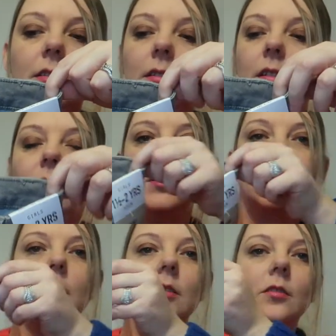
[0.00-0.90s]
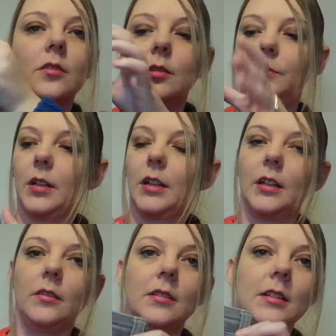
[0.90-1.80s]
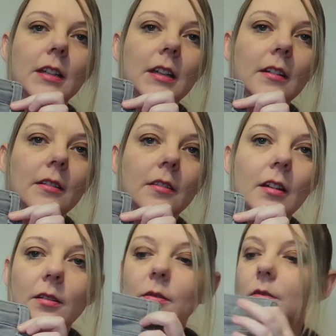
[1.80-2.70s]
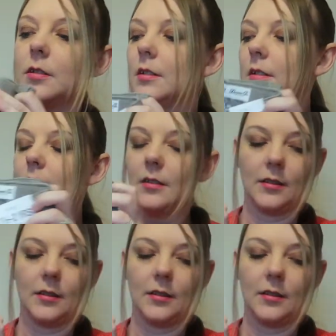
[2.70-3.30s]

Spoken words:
So she's going to look super cute in those.